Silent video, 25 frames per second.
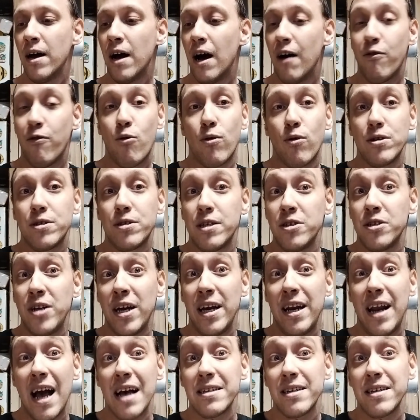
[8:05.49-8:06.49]
Of course,
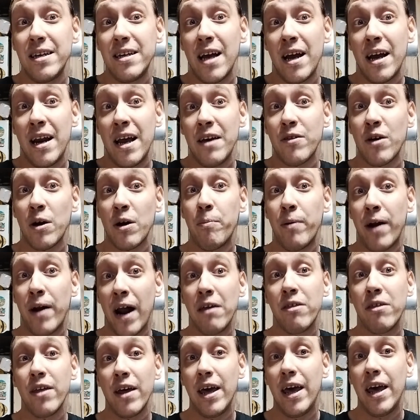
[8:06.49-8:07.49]
DeJean hasn't yet either, but
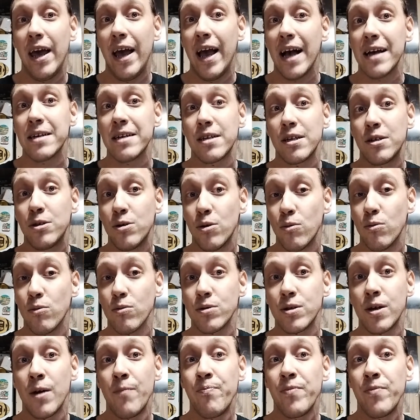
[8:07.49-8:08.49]
I think he has the
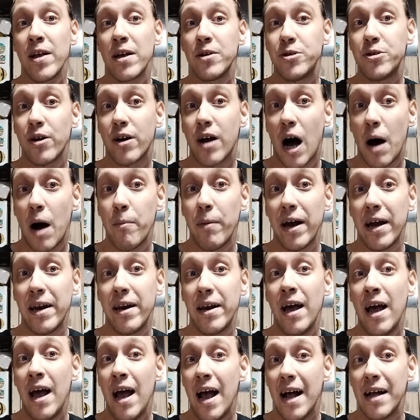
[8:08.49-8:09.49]
tools to come
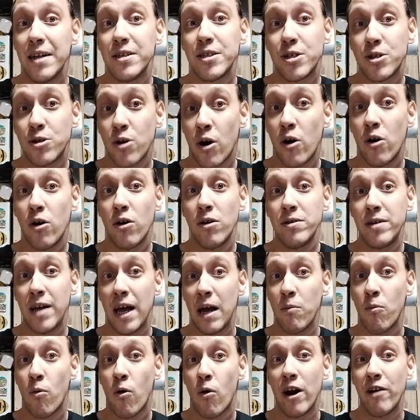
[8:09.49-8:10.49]
in and start on
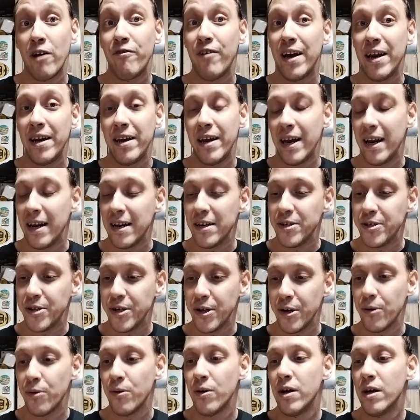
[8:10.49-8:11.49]
day one if he needed
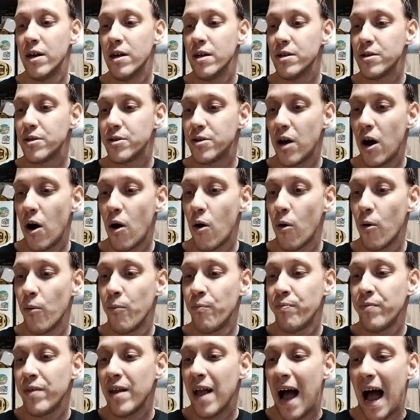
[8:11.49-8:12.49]
to.
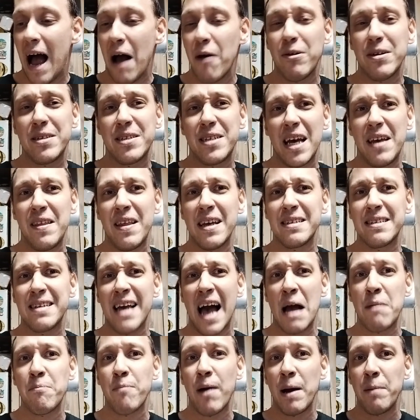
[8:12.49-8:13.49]
So I would say this
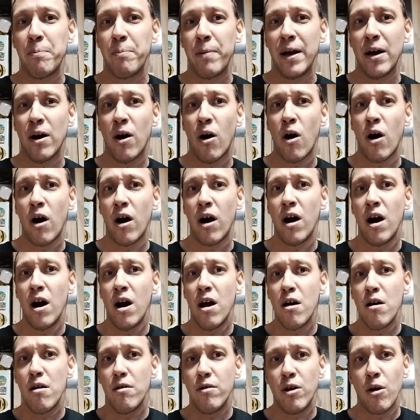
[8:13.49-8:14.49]
guy might be our,
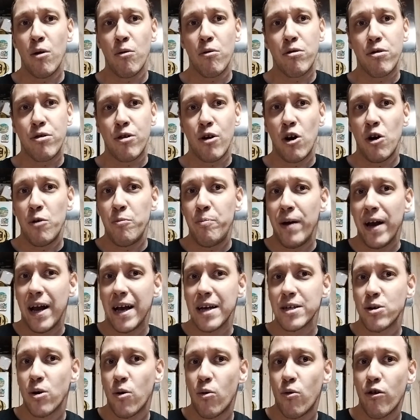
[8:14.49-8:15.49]
you know, third
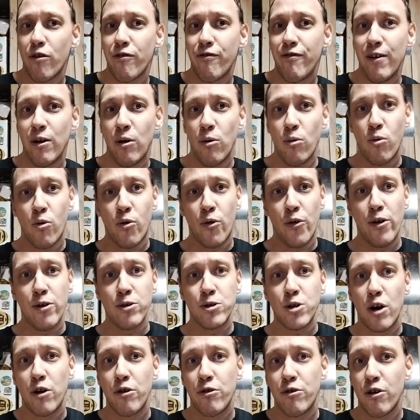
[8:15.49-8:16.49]
biggest hole to fill.
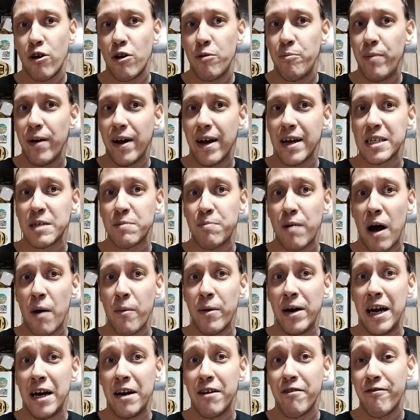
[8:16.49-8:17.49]
Corner's our third biggest spot
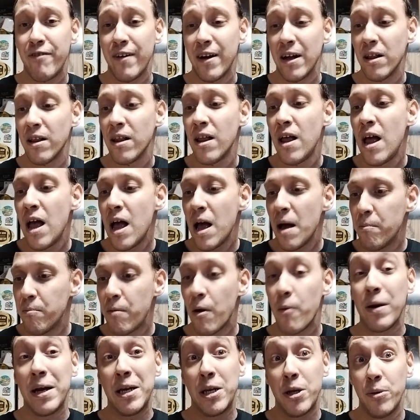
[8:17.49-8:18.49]
we need to fill,
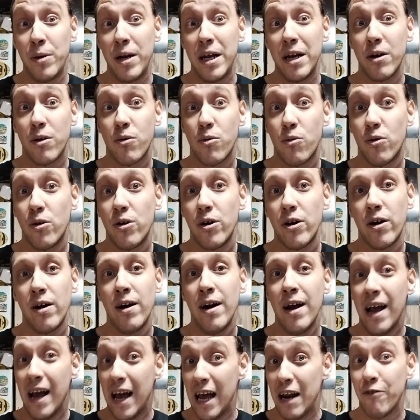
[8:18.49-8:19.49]
but we do need a
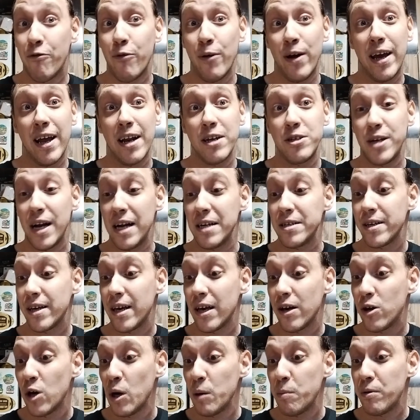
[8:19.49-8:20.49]
corner. And if we get a chance to
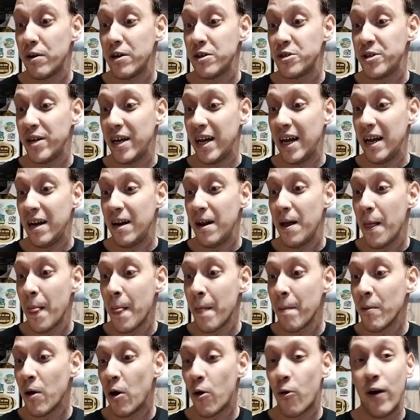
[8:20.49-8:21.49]
get Cooper DeJean
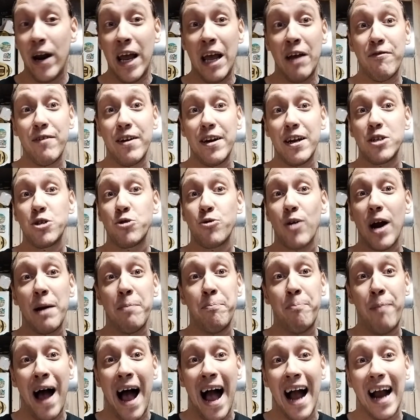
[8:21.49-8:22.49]
or even to
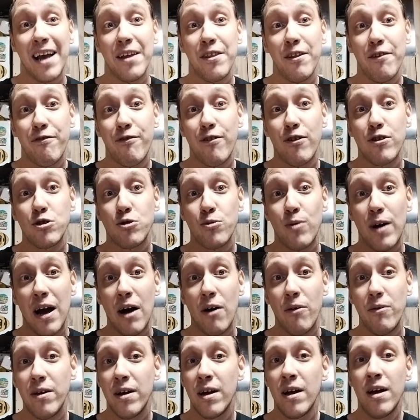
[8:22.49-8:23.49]
trade back in the first
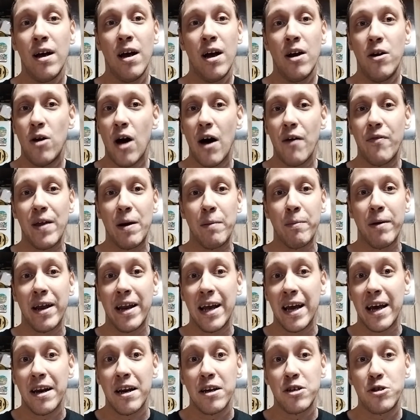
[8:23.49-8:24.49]
round, not that I'm
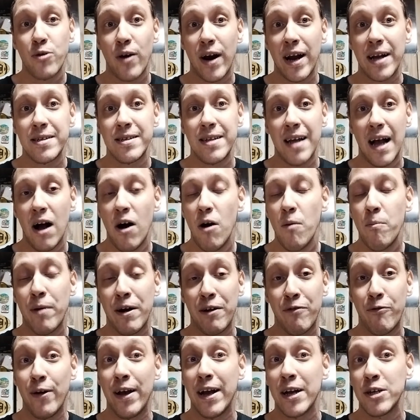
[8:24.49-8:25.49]
getting into trades now, but
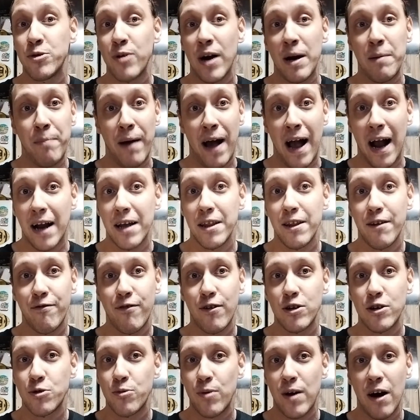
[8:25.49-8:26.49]
if we could trade back in the
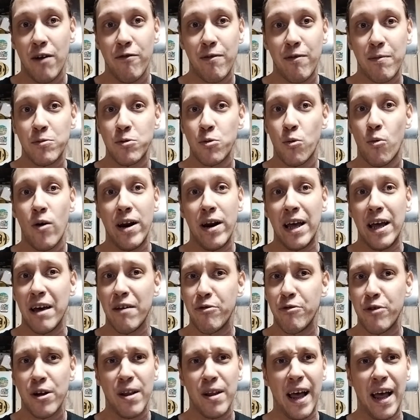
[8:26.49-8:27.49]
first round from
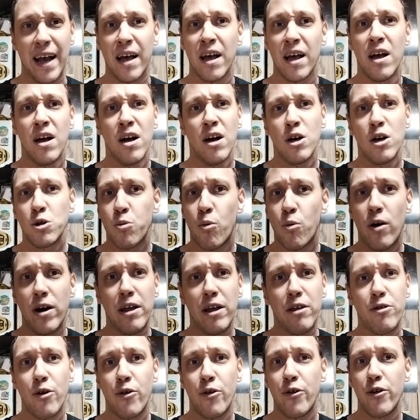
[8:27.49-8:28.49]
20th to like
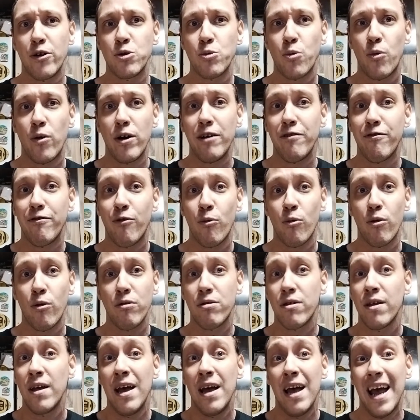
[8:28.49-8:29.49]
23rd or
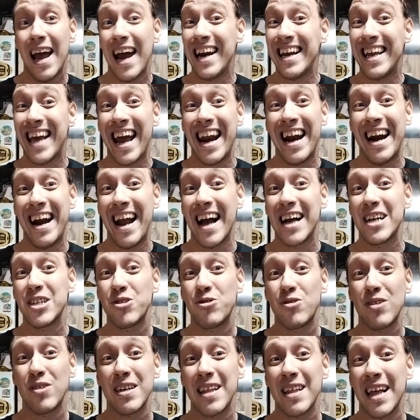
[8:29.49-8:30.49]
24th and get an
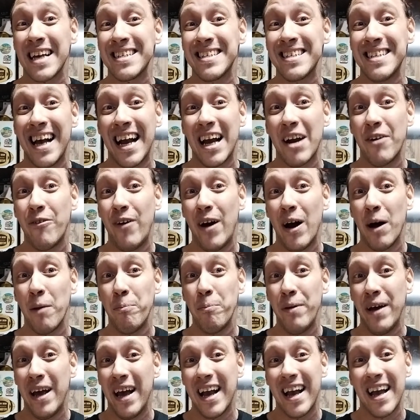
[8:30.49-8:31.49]
extra like second
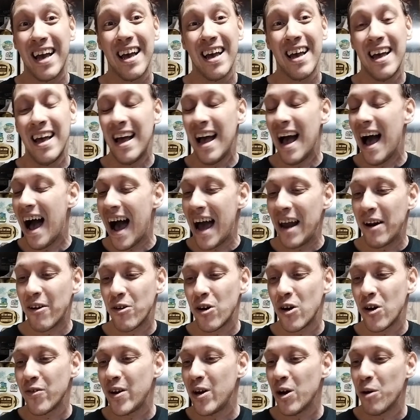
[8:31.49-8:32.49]
round pick, I
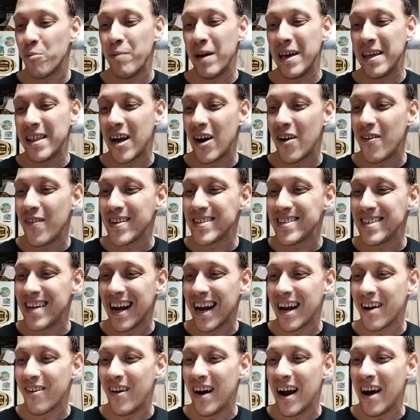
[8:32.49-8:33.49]
don't know that he'll be there in the
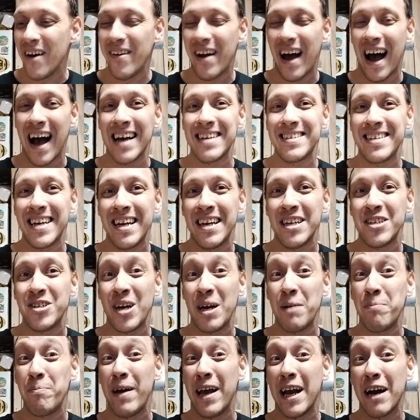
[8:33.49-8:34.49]
second round. I see
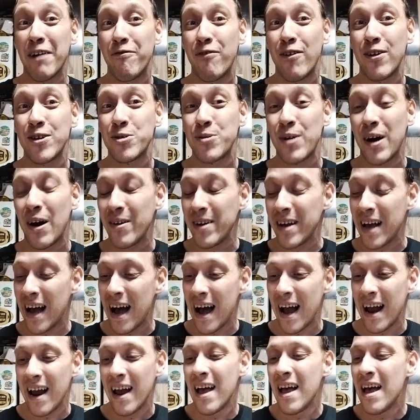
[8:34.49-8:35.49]
DeJean being a first round
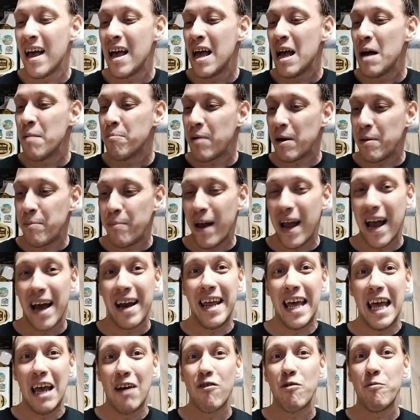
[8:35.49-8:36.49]
guy, but man,
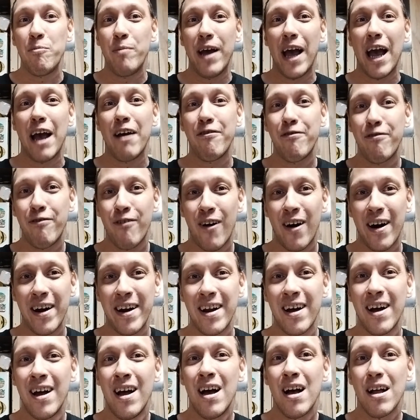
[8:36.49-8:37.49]
he would be a
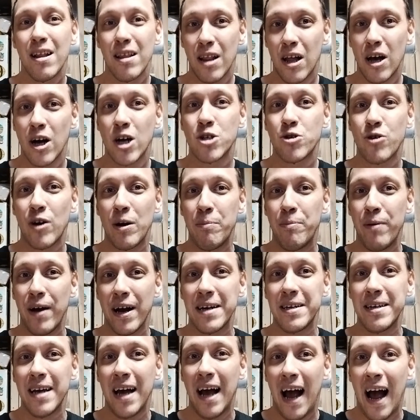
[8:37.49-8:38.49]
fun luxury
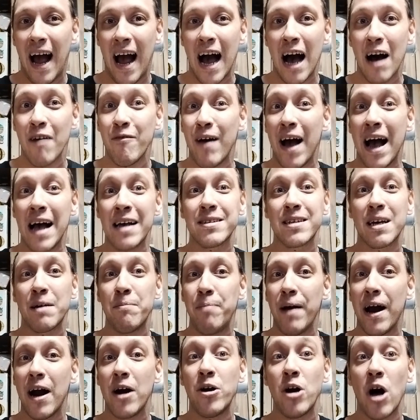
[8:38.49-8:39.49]
pick to have as
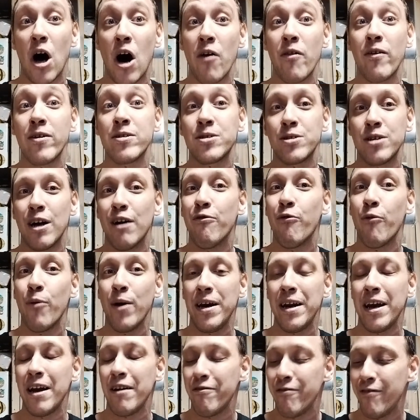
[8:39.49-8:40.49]
compared to other stuff
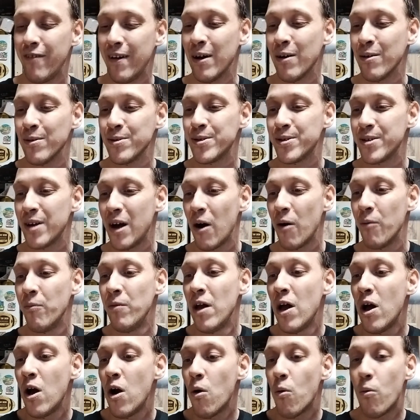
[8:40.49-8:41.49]
we need filled. So
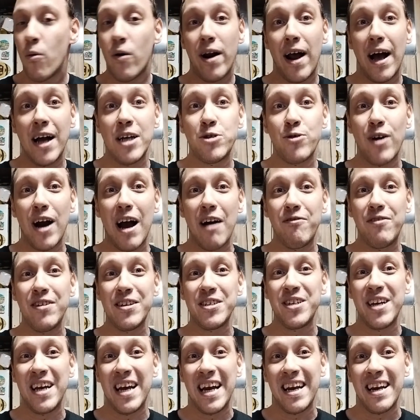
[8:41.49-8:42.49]
would I draft
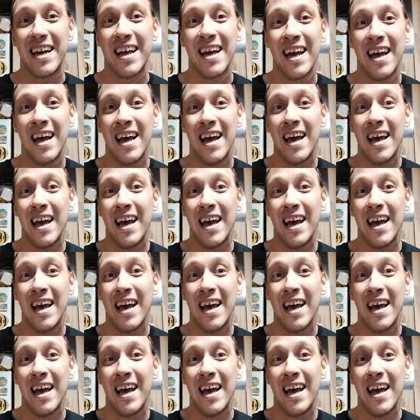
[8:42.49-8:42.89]
DeJean?